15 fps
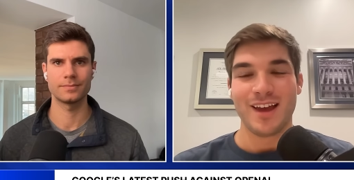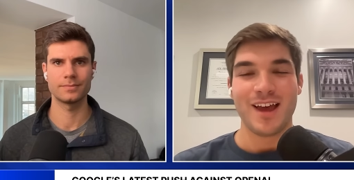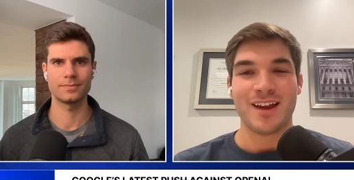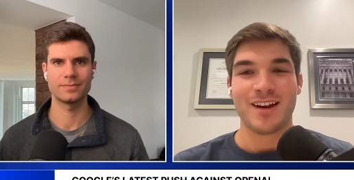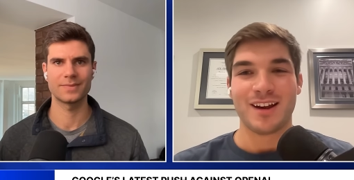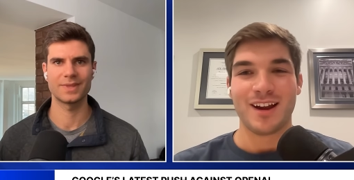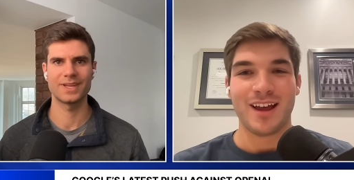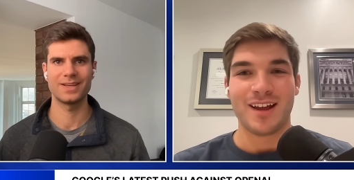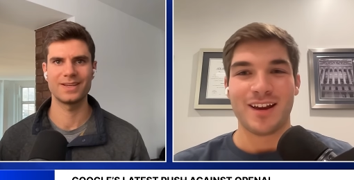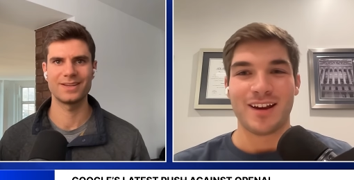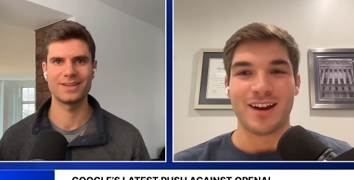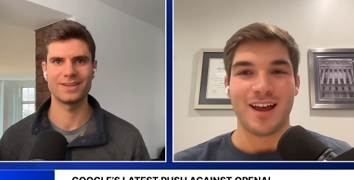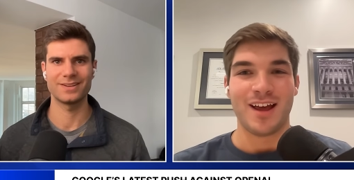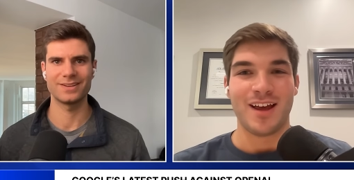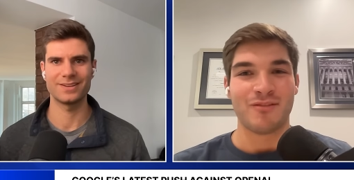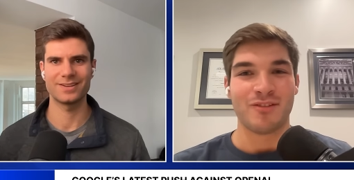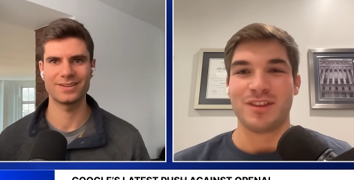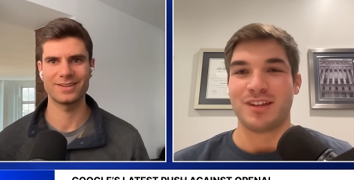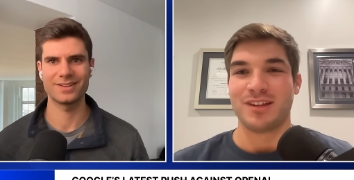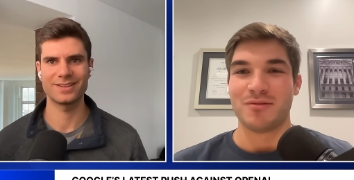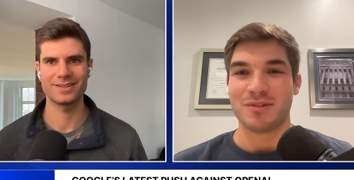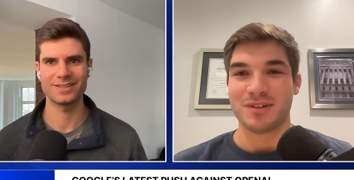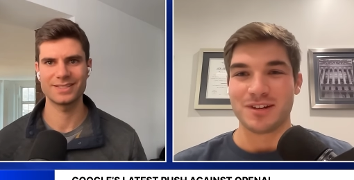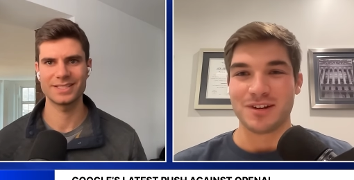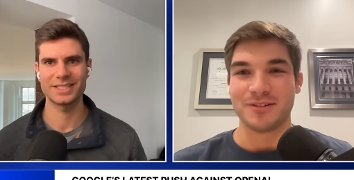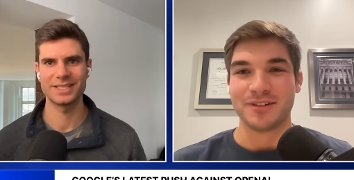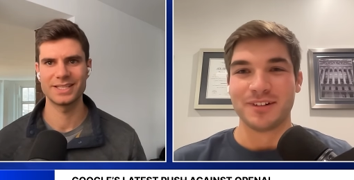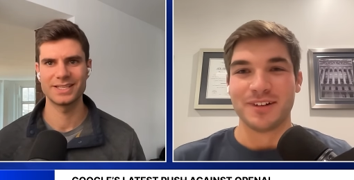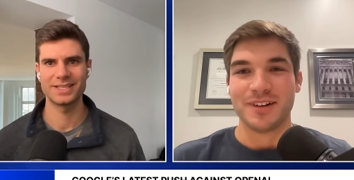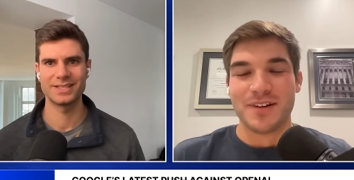Speaker 1: and and everything that we do.
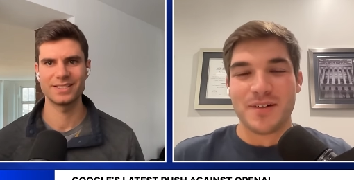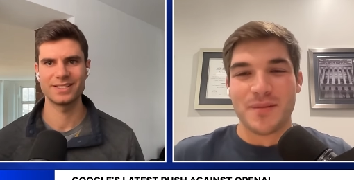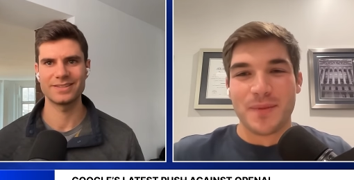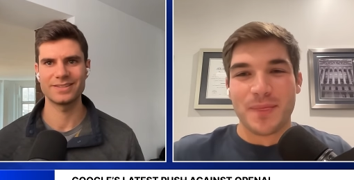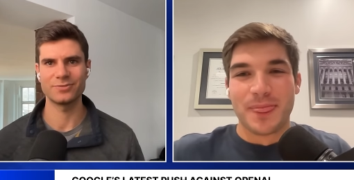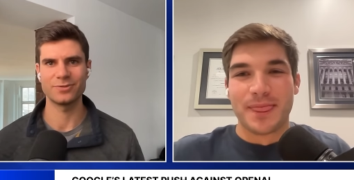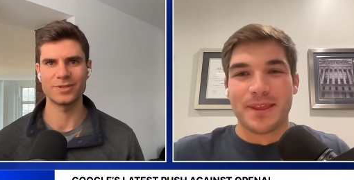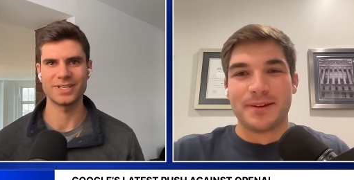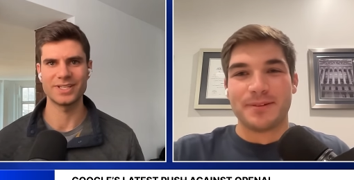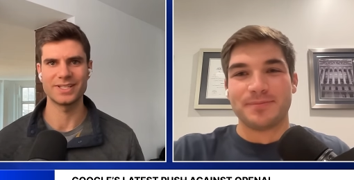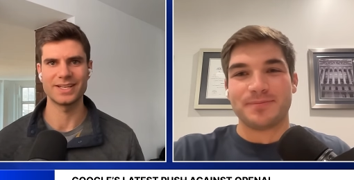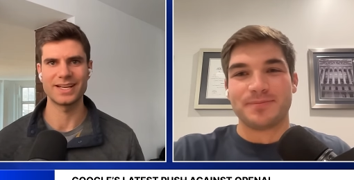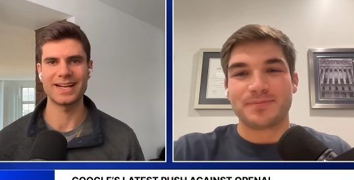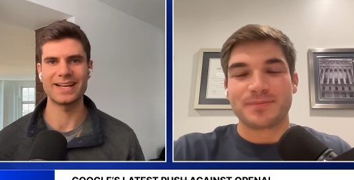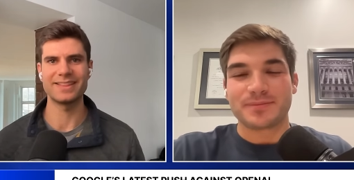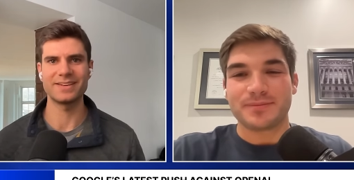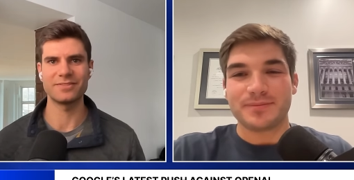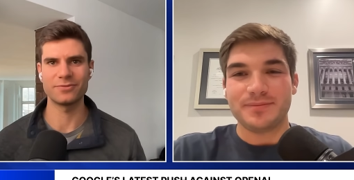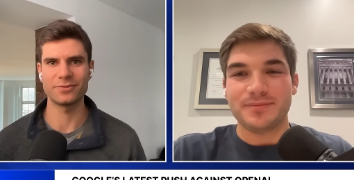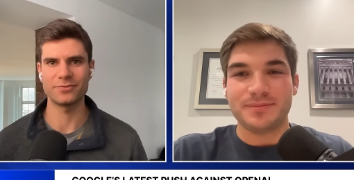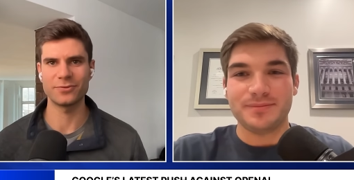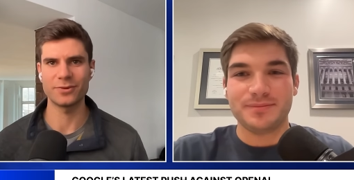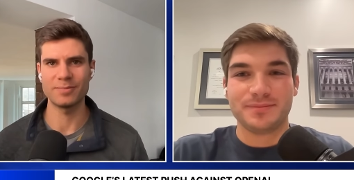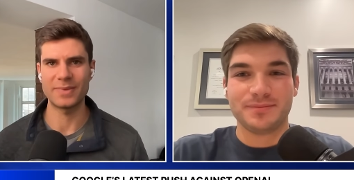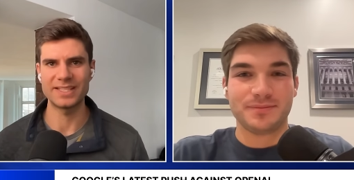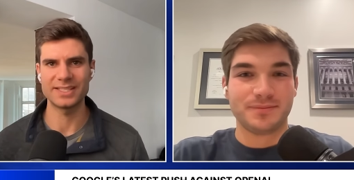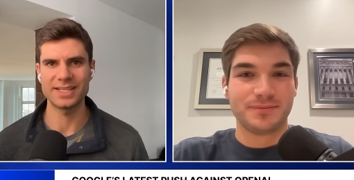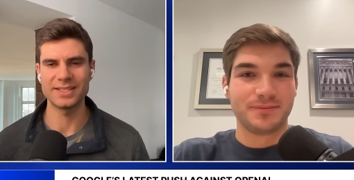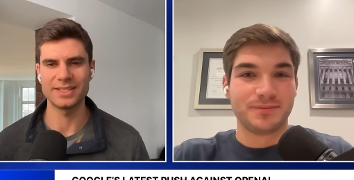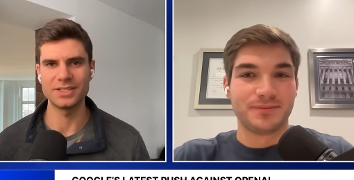
Speaker 2: Right, and I think f- from my
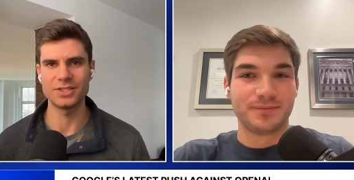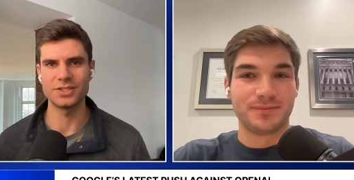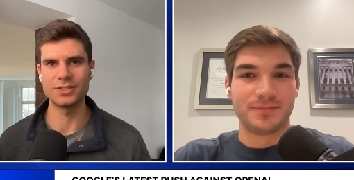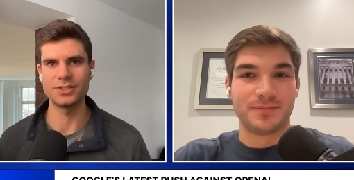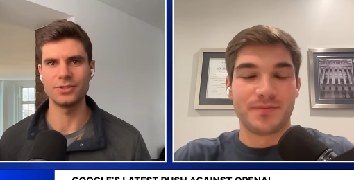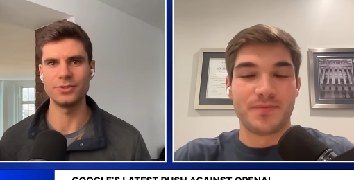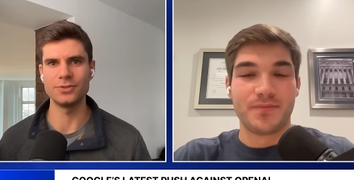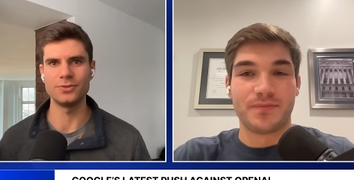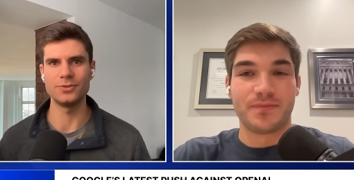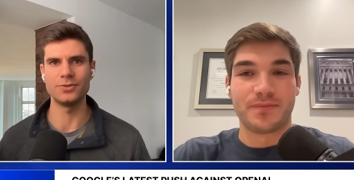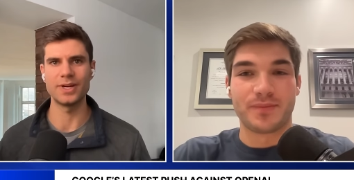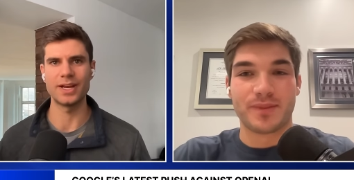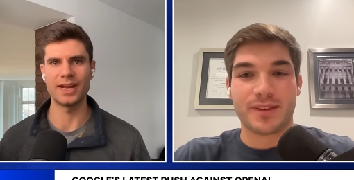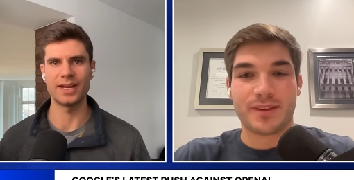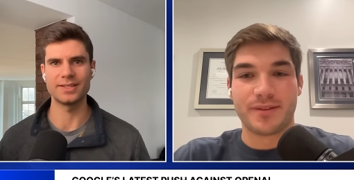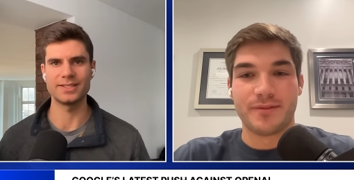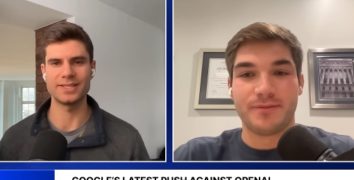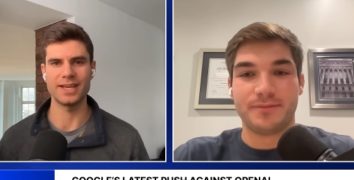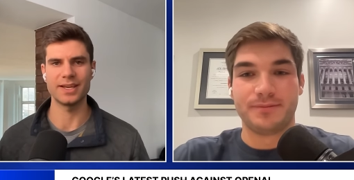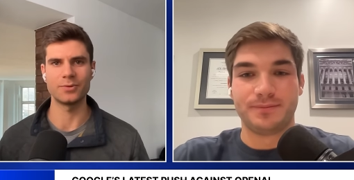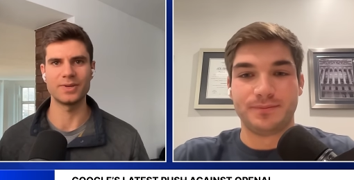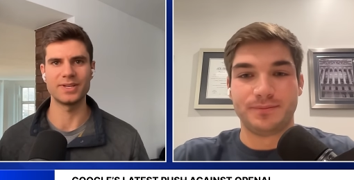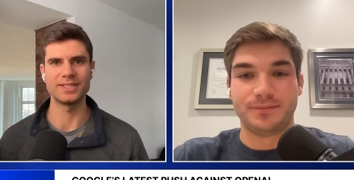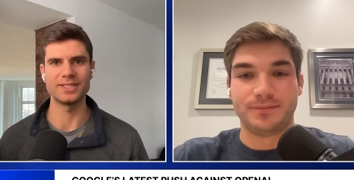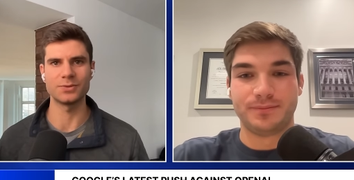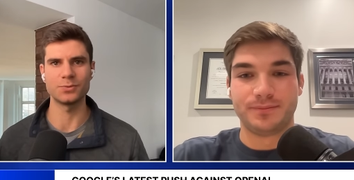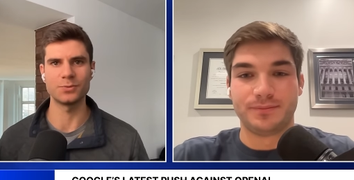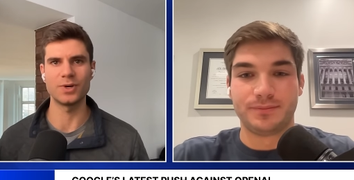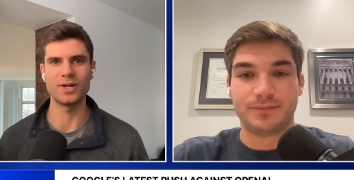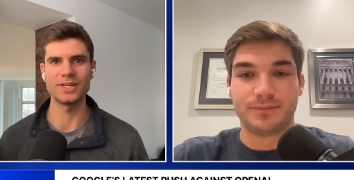side, the two takeaways:
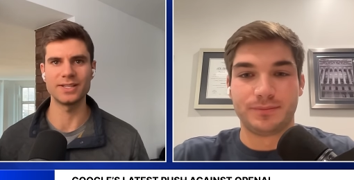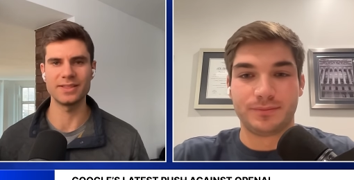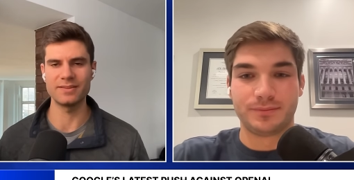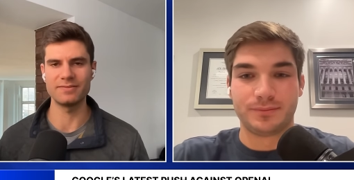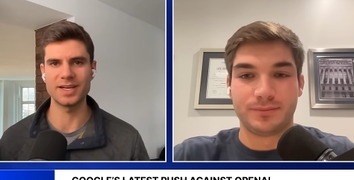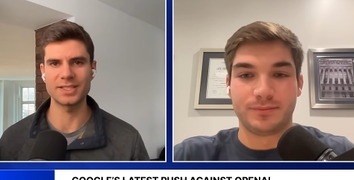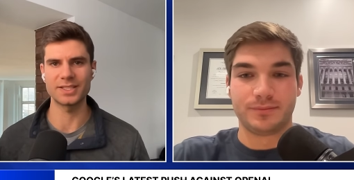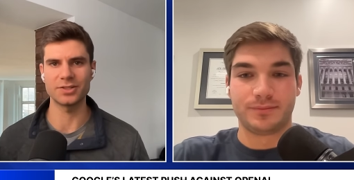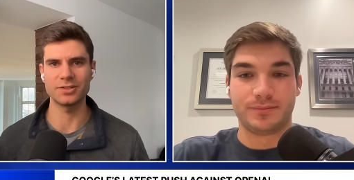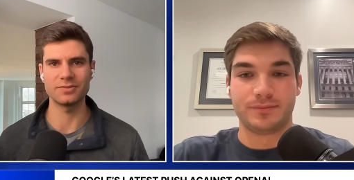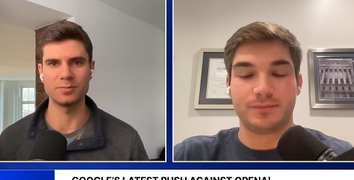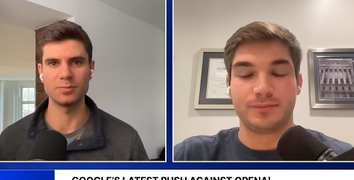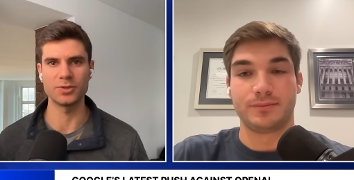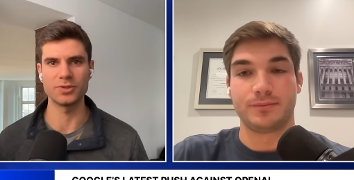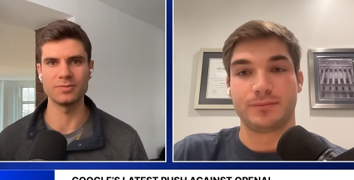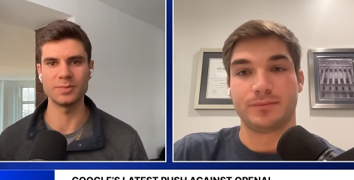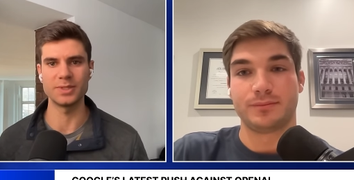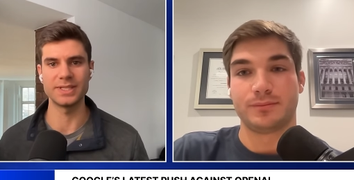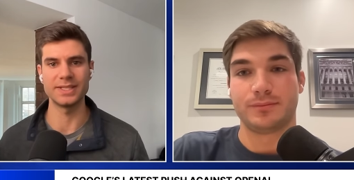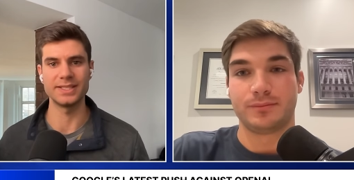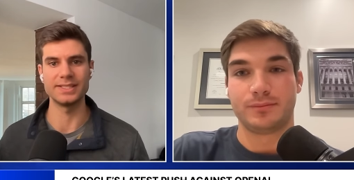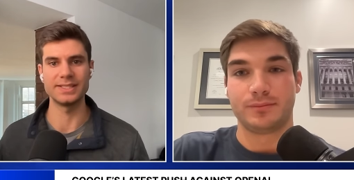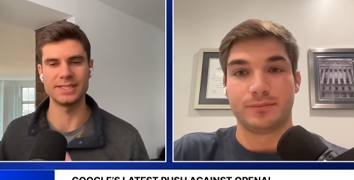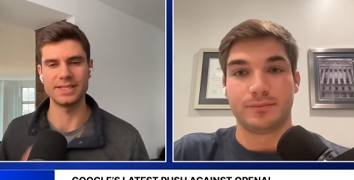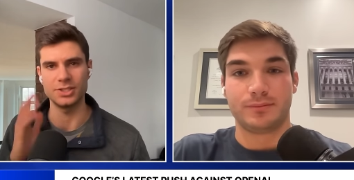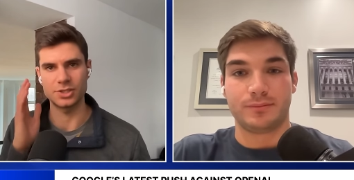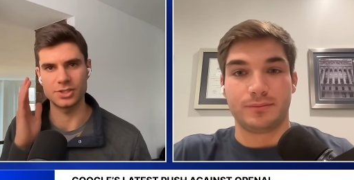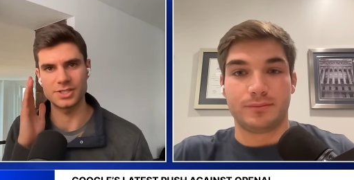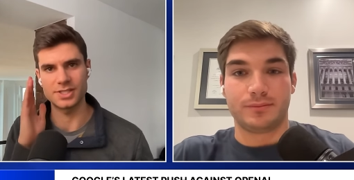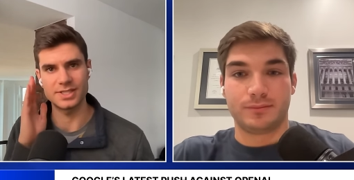one, the vector of improvement is
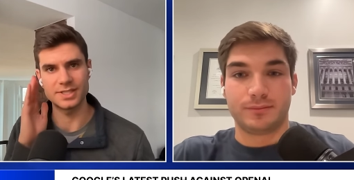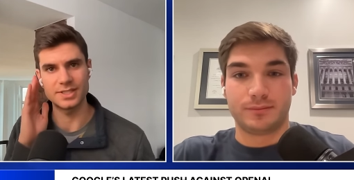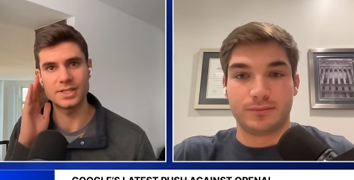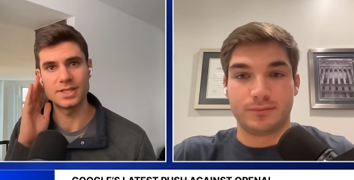interesting,